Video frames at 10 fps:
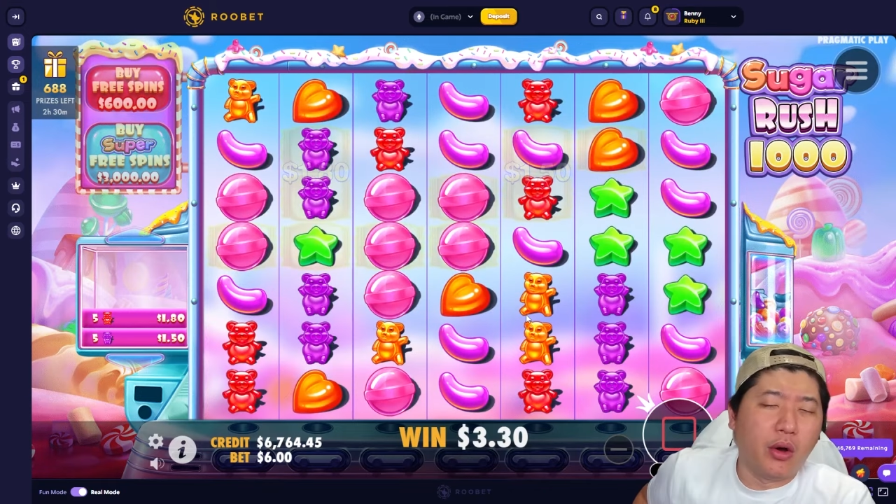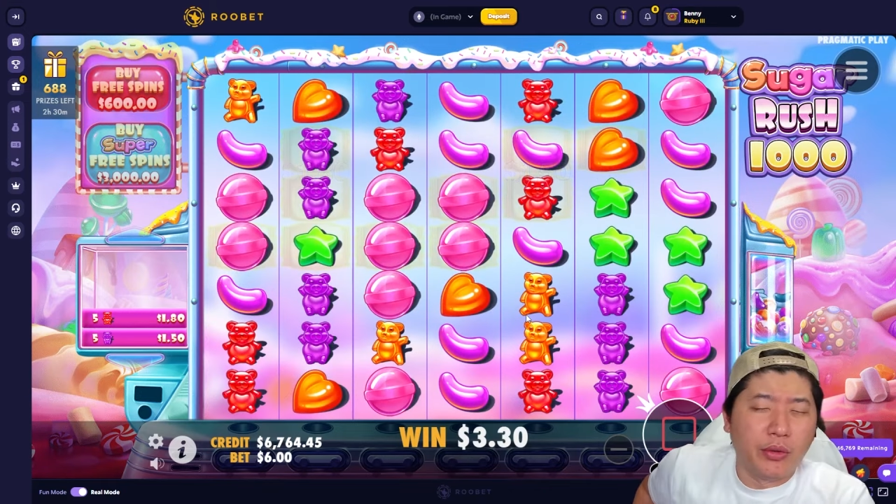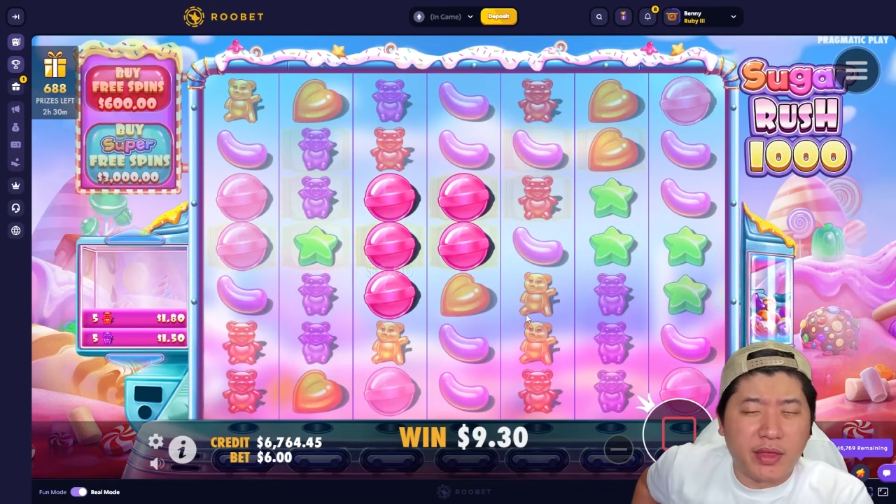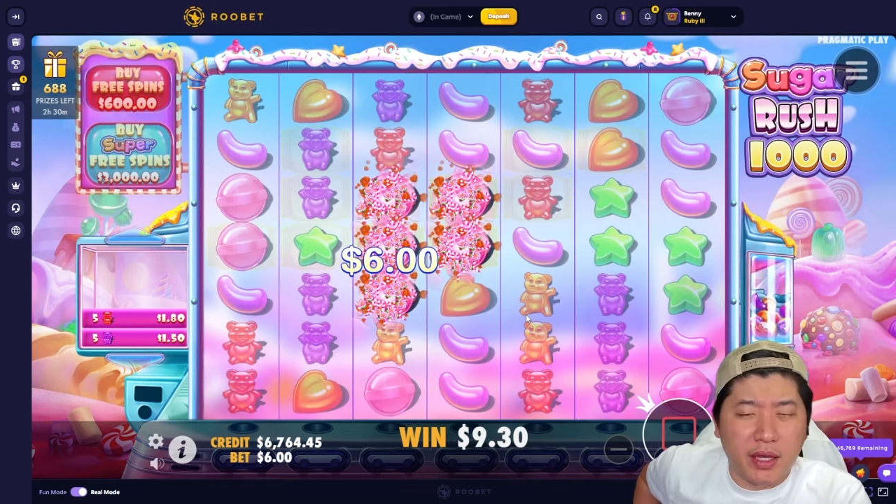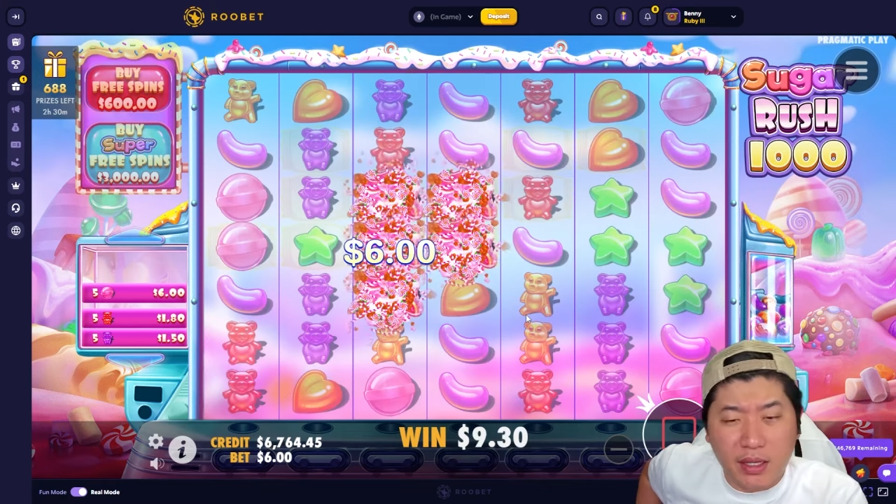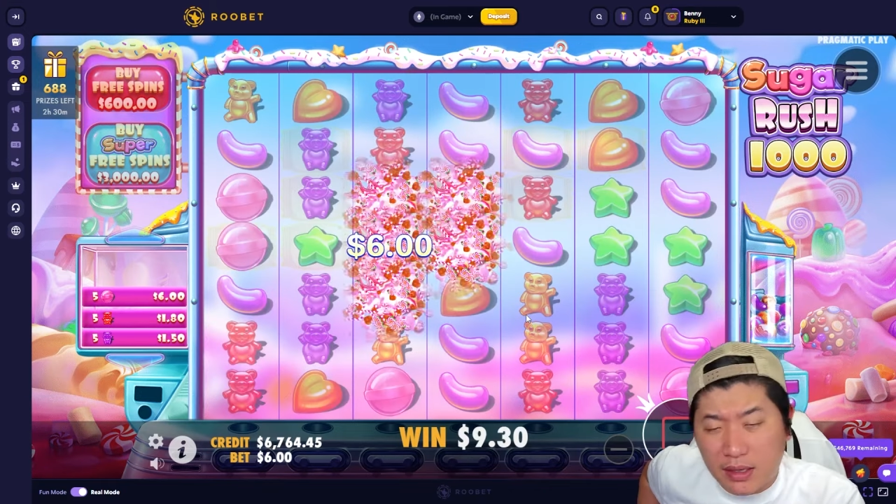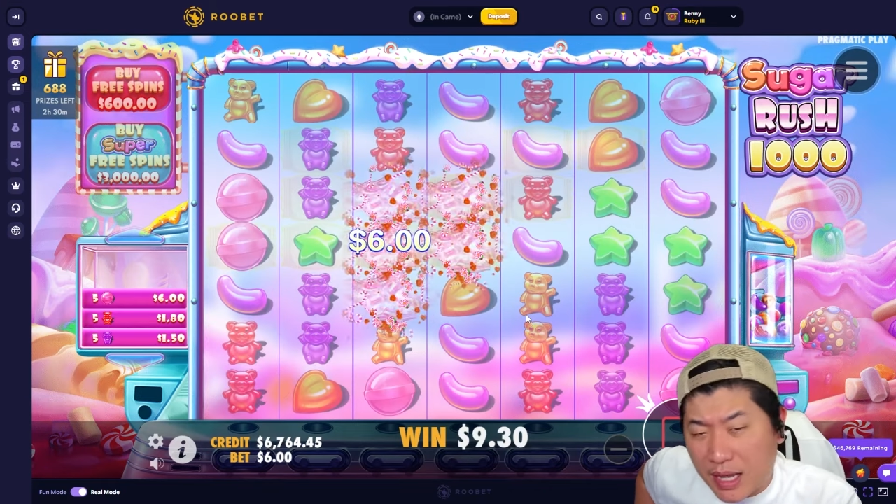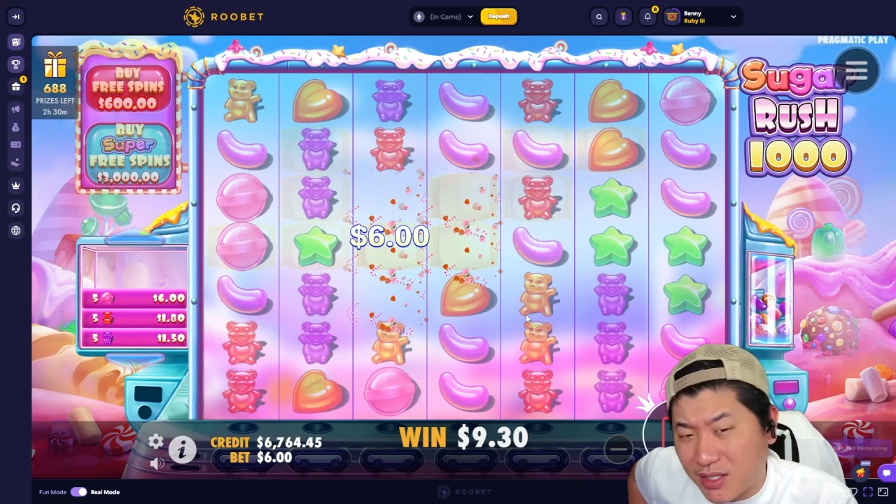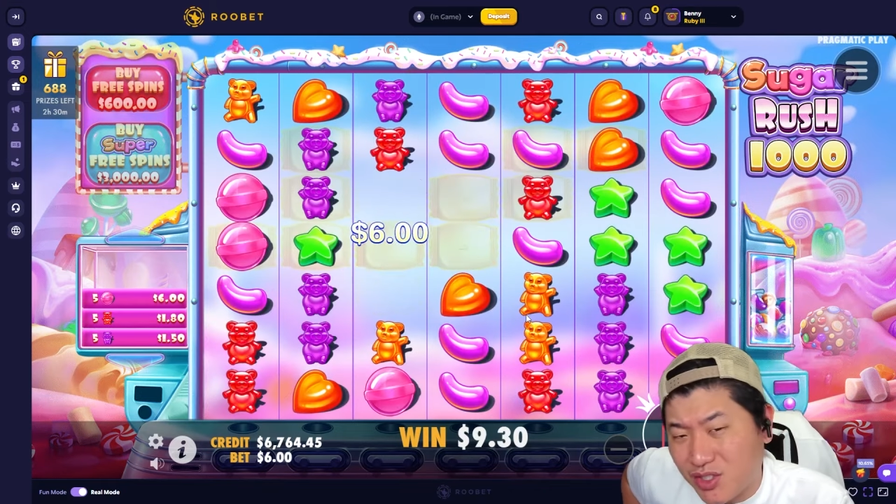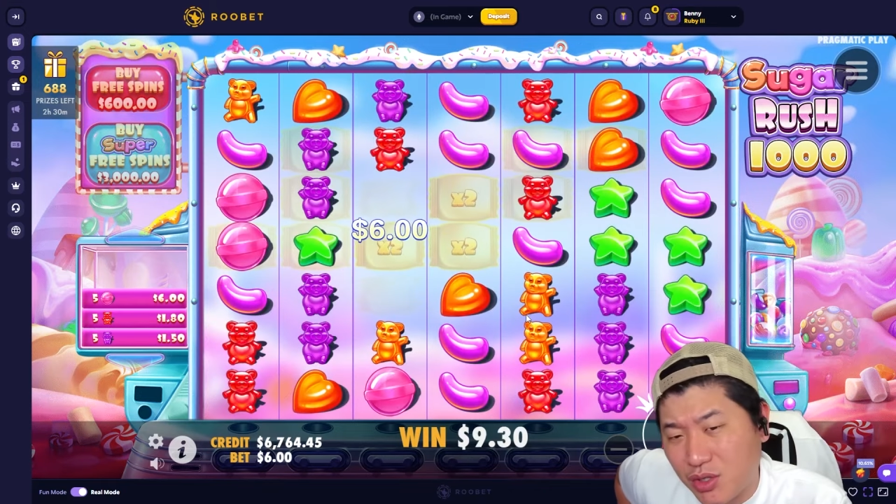own thing
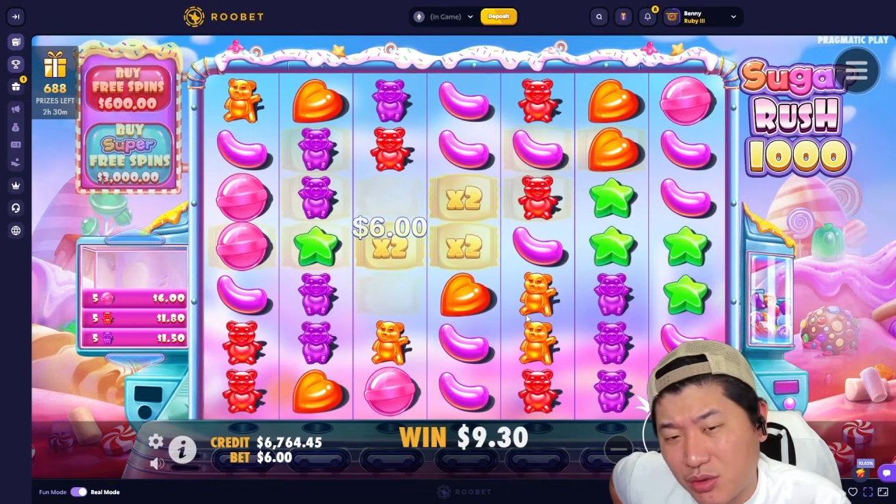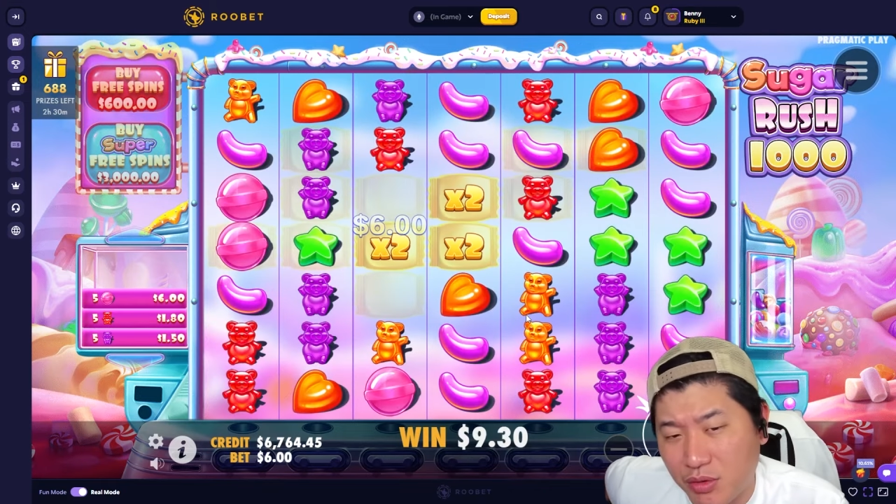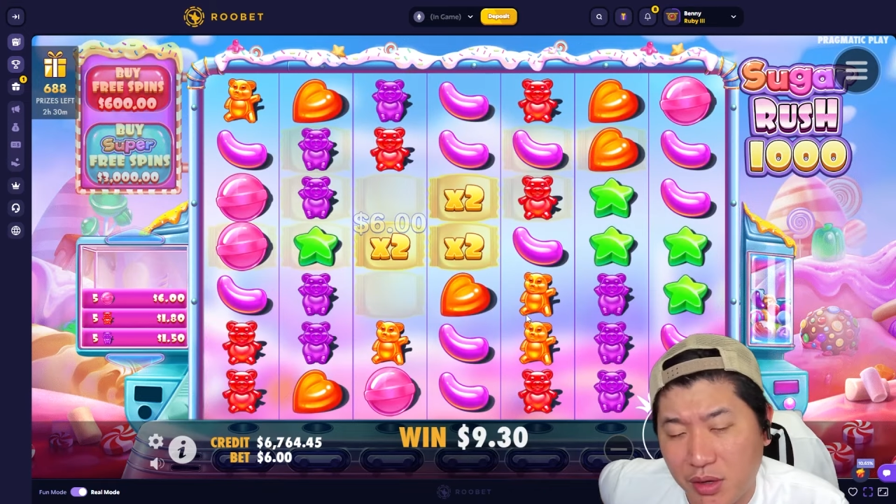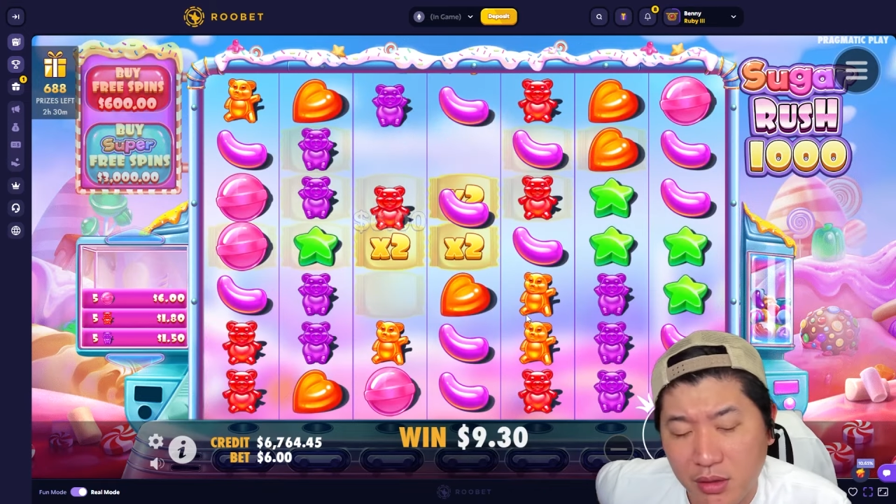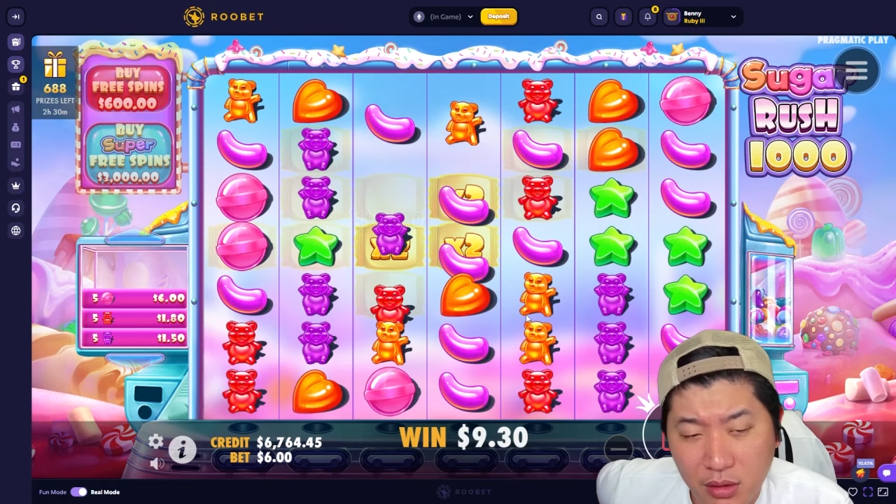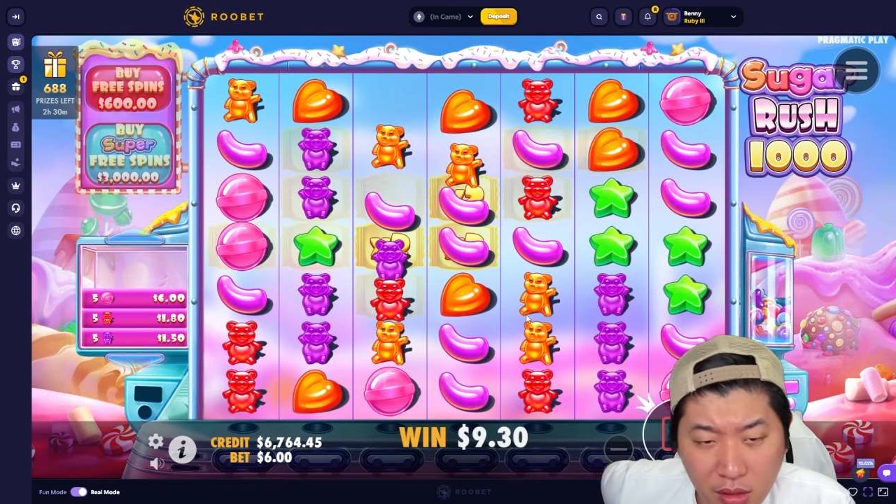last year, right?